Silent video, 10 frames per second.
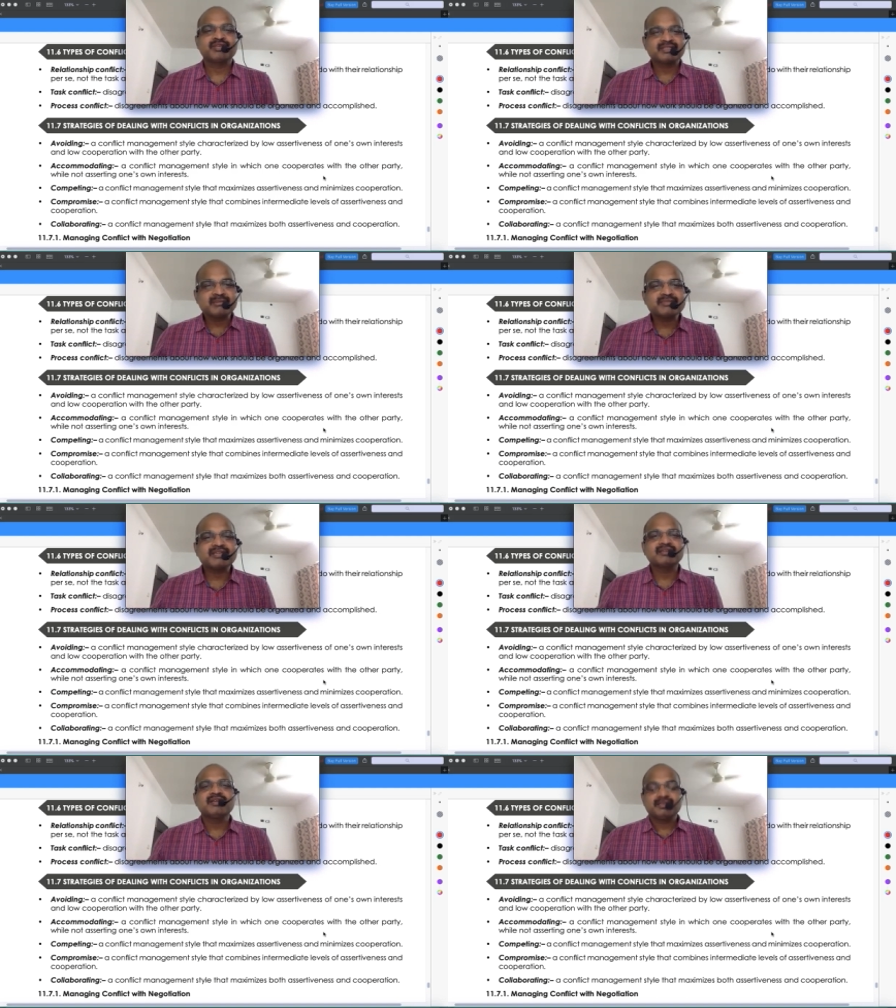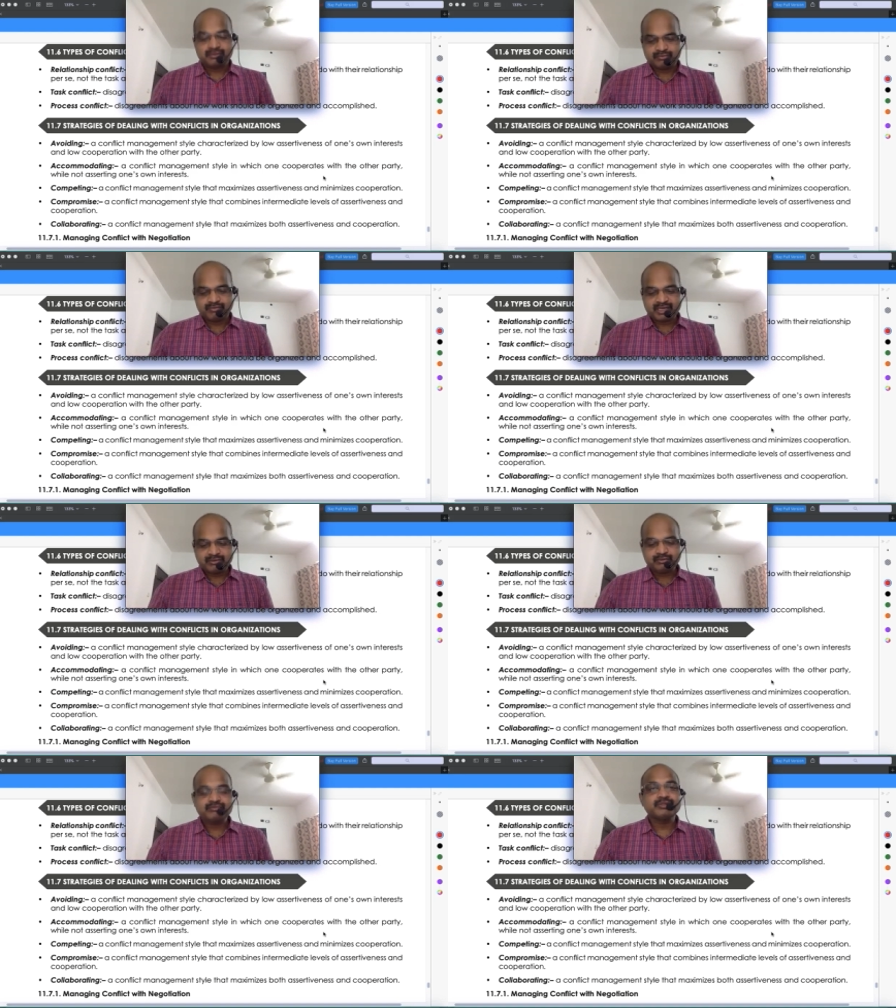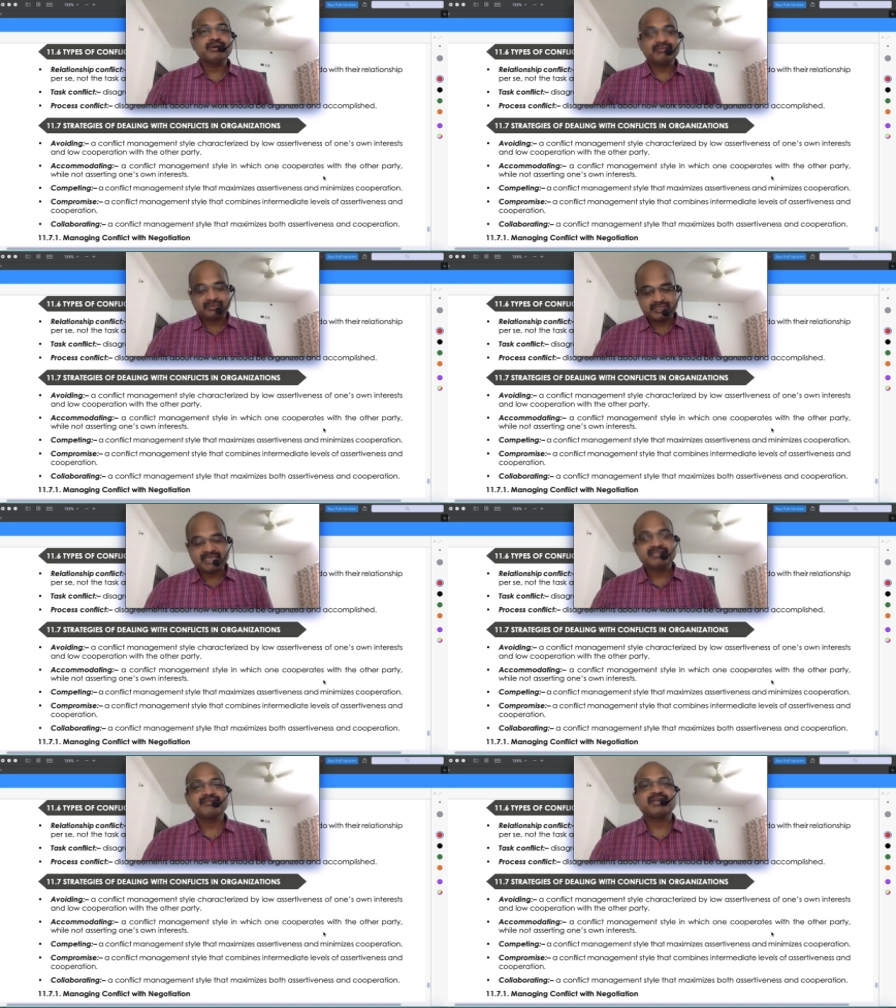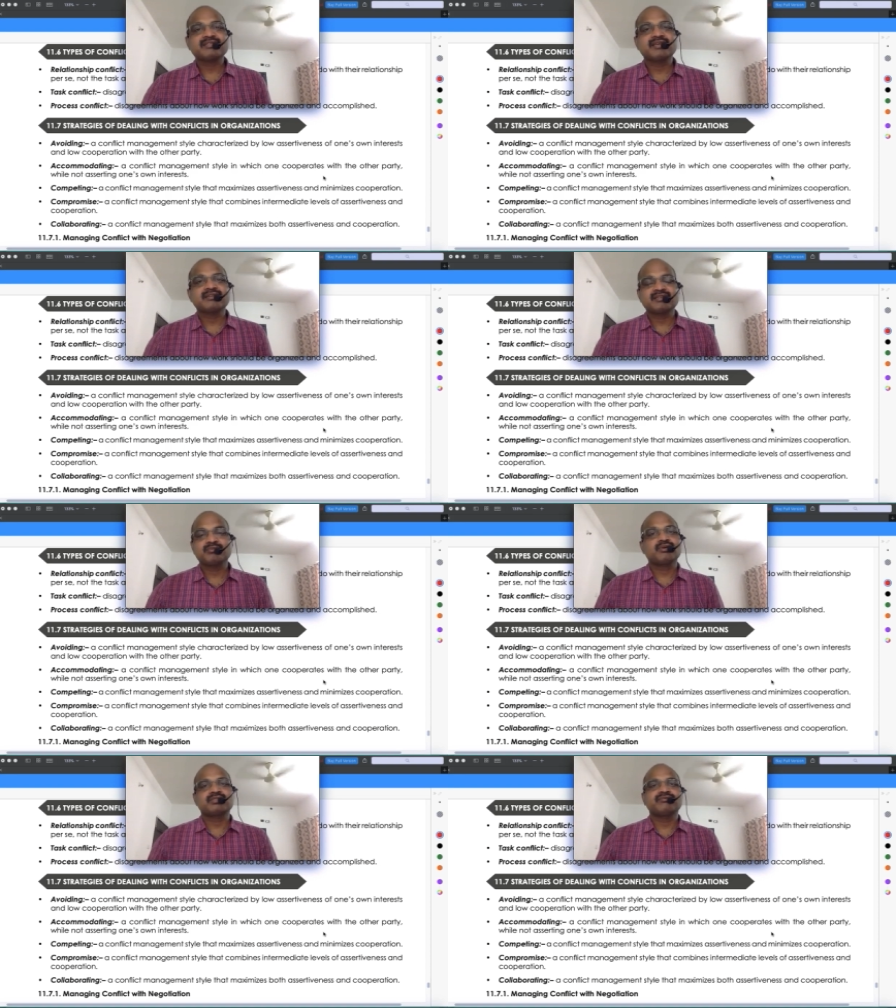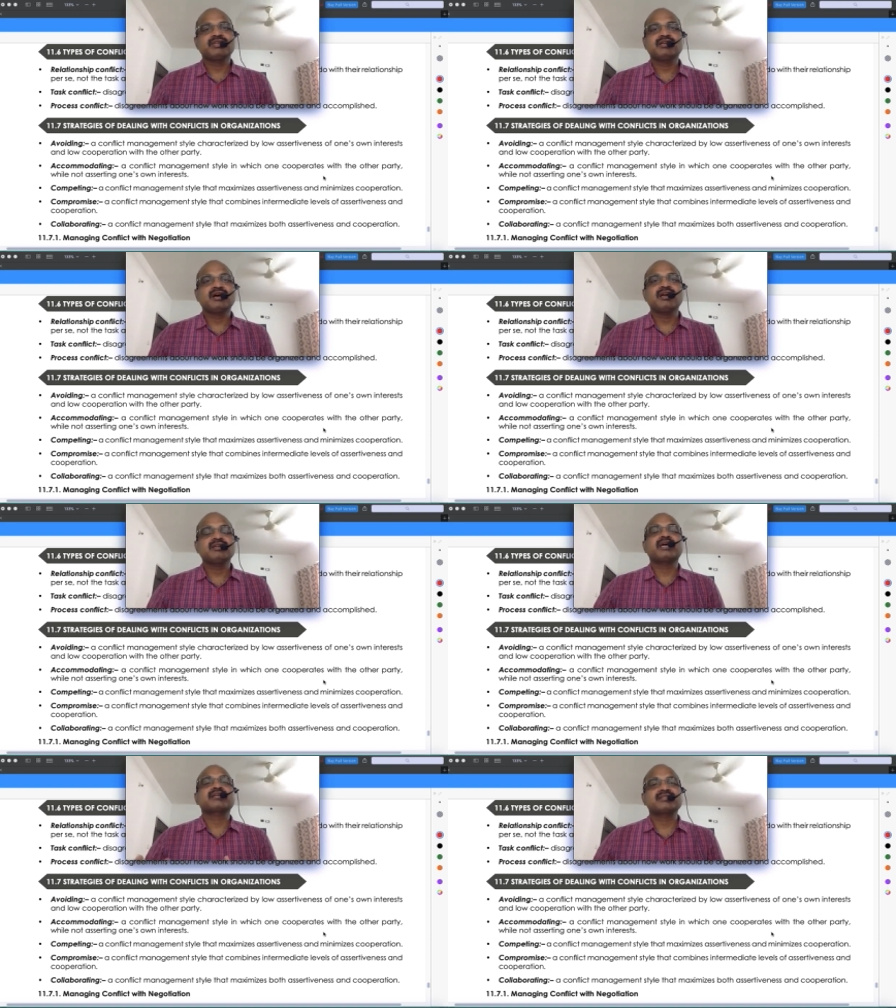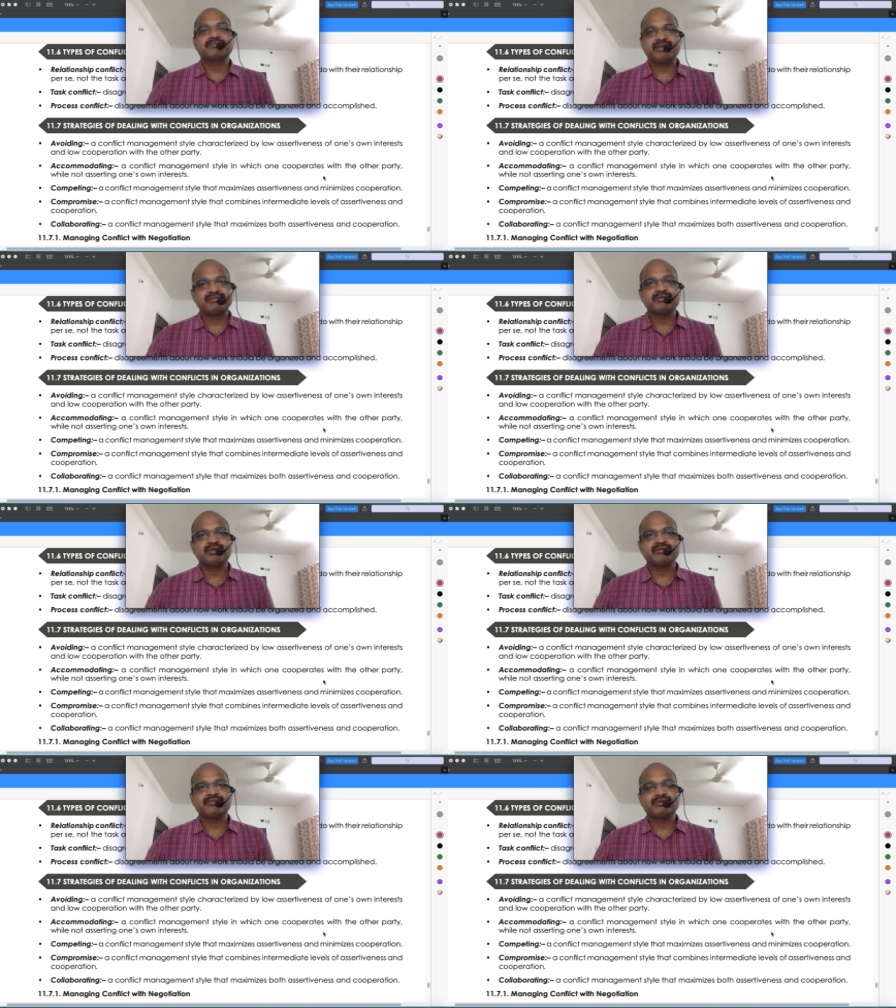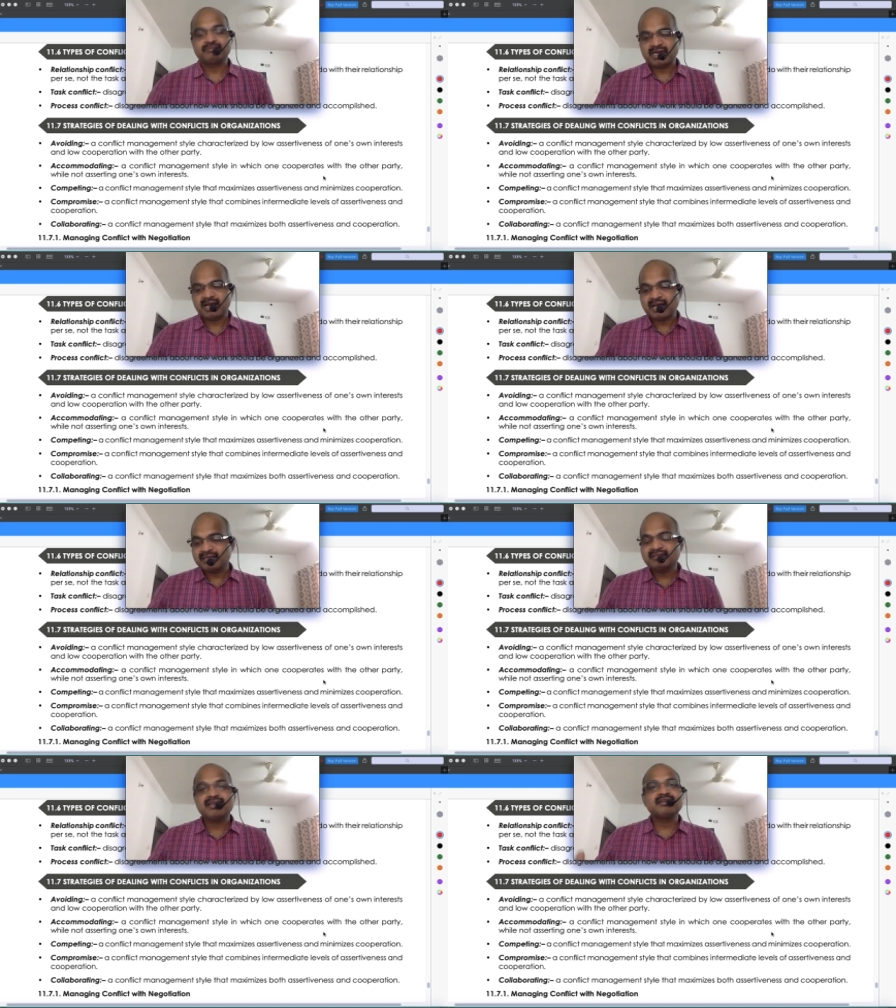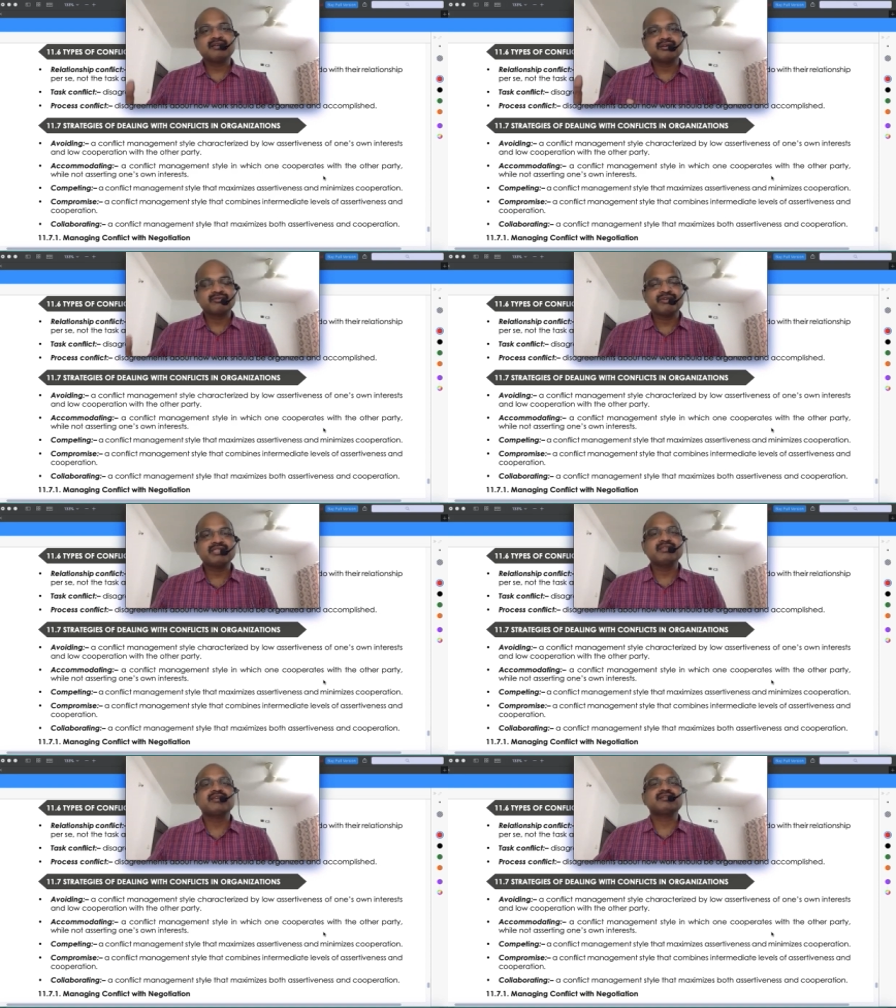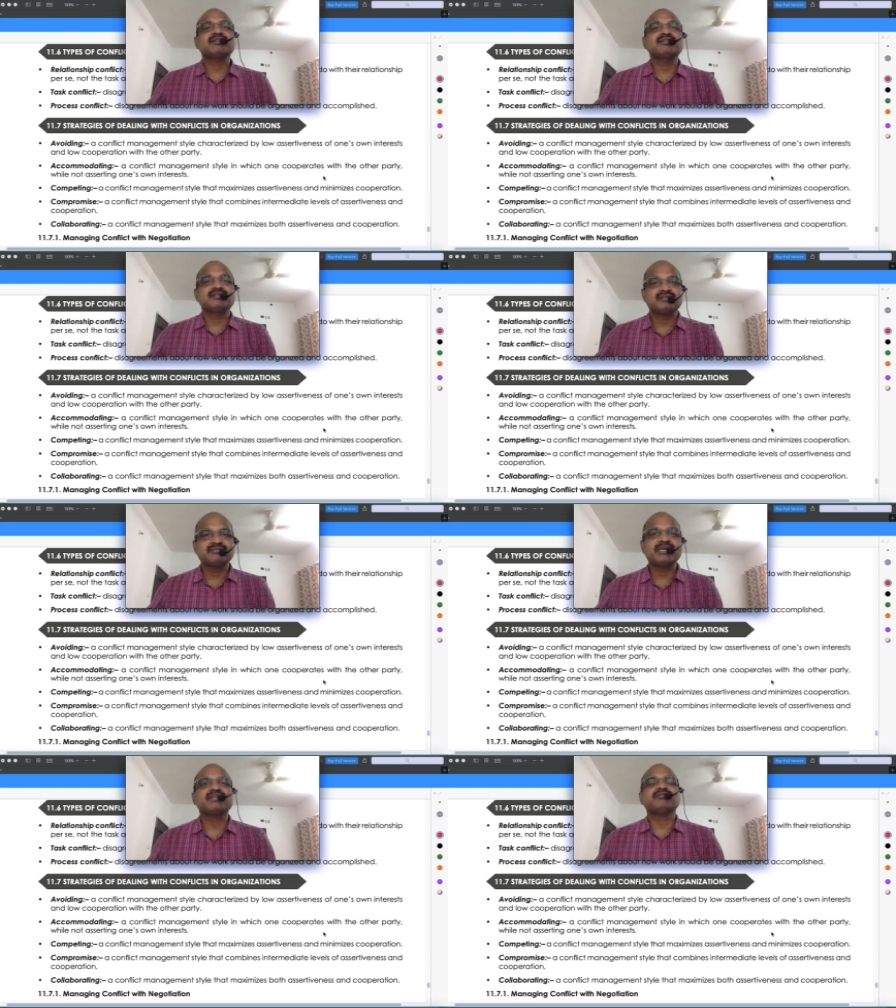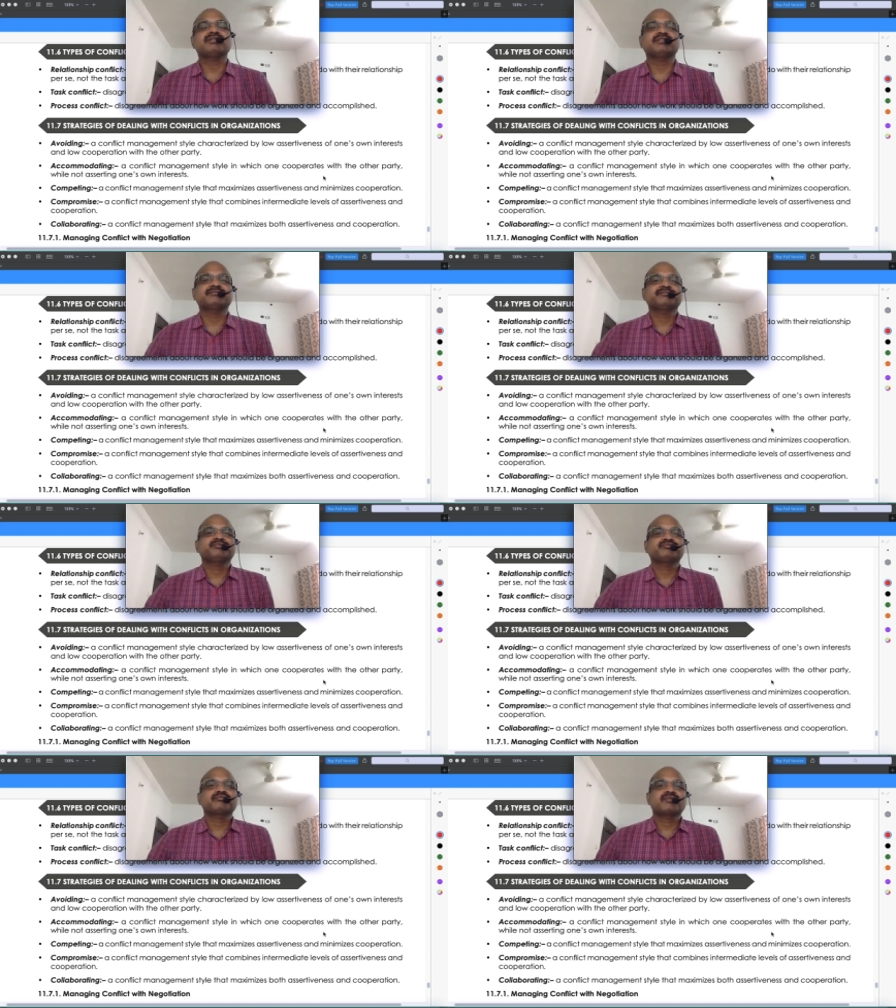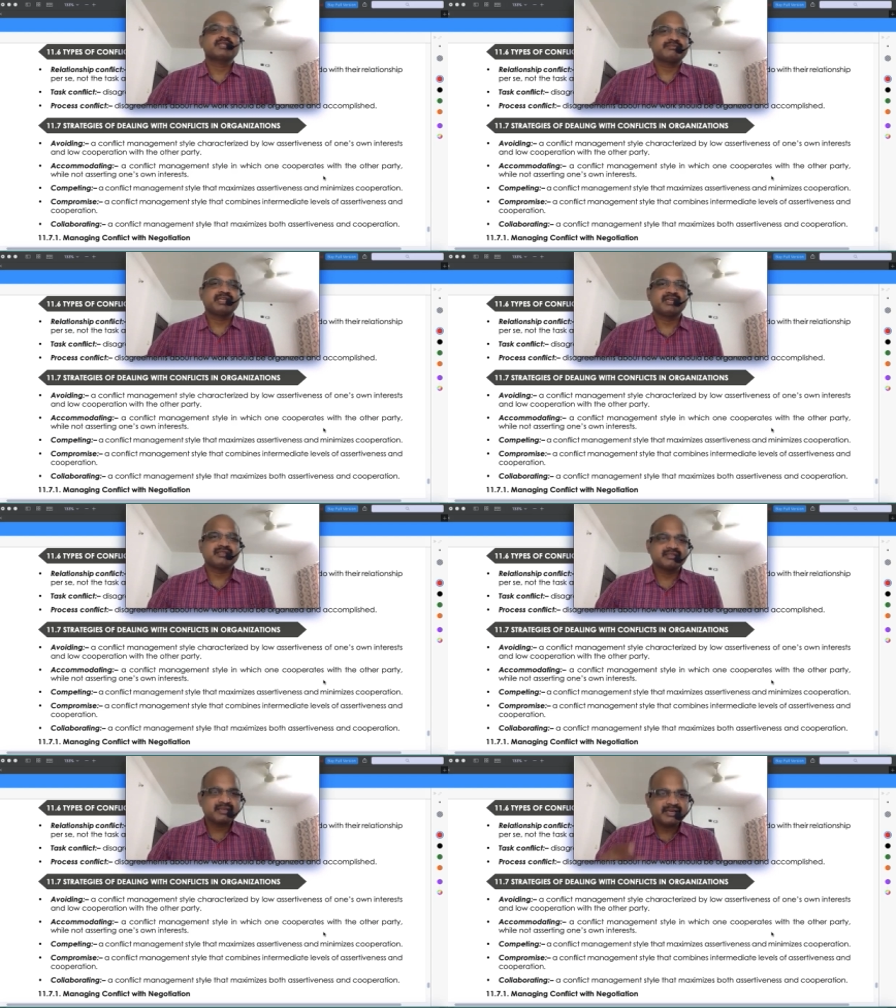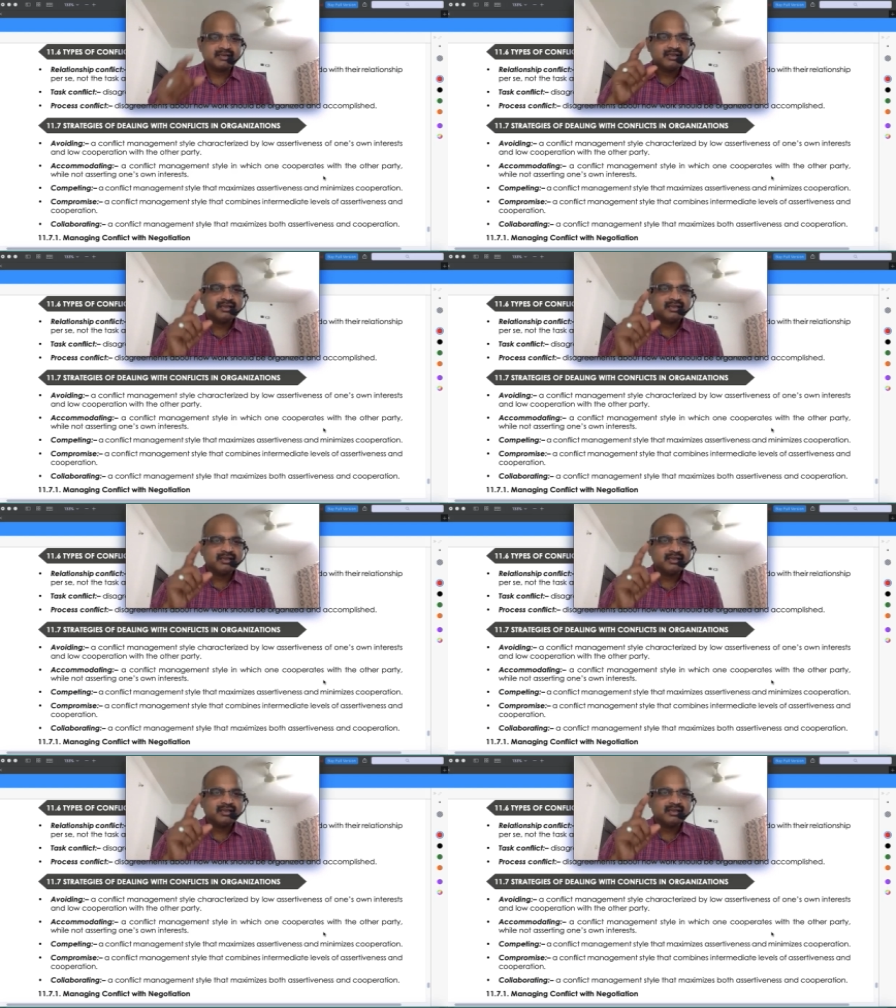Something. So when you you have to justify saying that, boss, we can't accept every one of you, but I think or we think that this is the better one something like this right